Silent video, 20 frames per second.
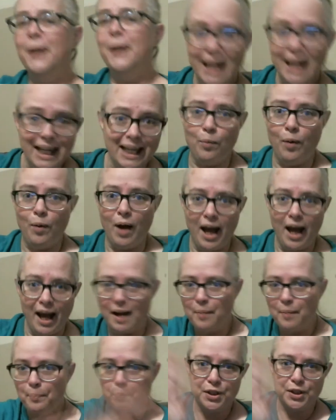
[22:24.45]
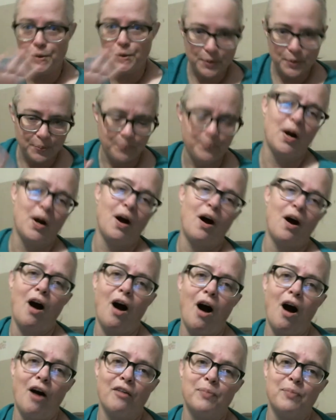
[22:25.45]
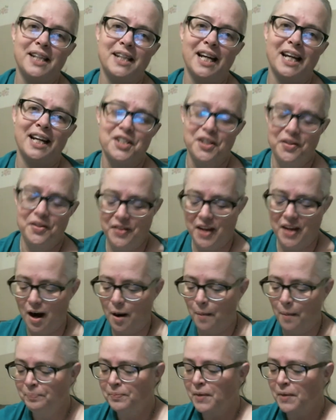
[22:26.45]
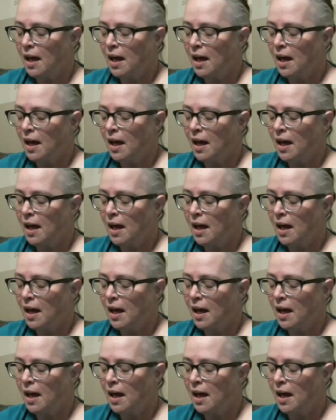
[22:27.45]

anyway, off my tangent there.